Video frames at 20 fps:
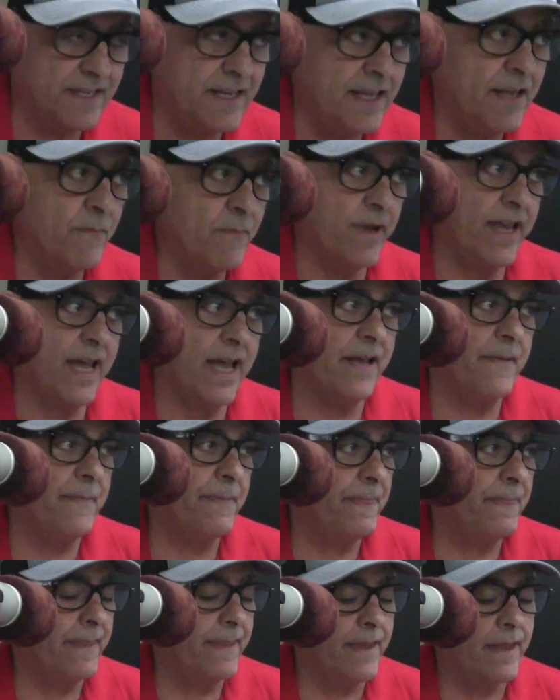Fill us
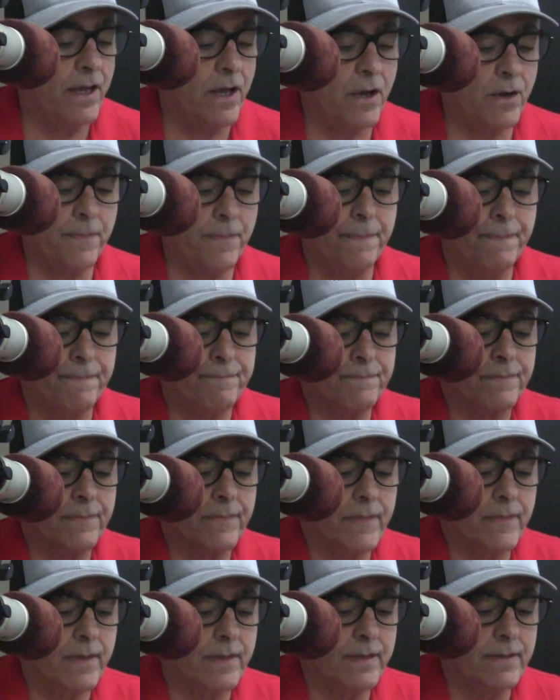in. Tell us what we can
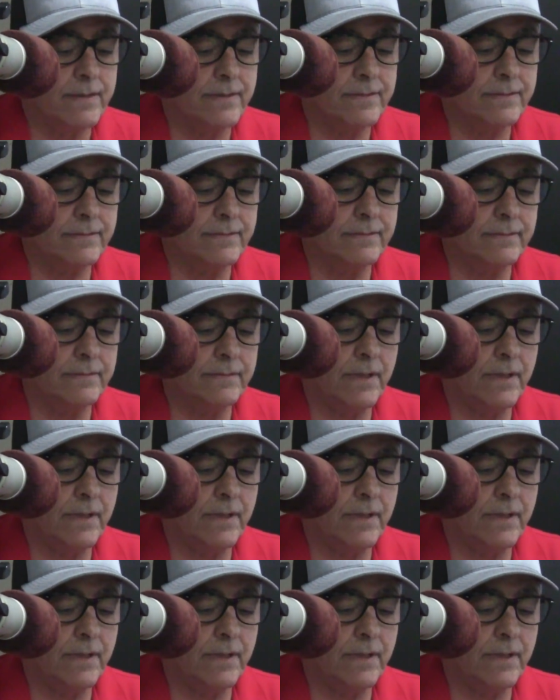anticipate.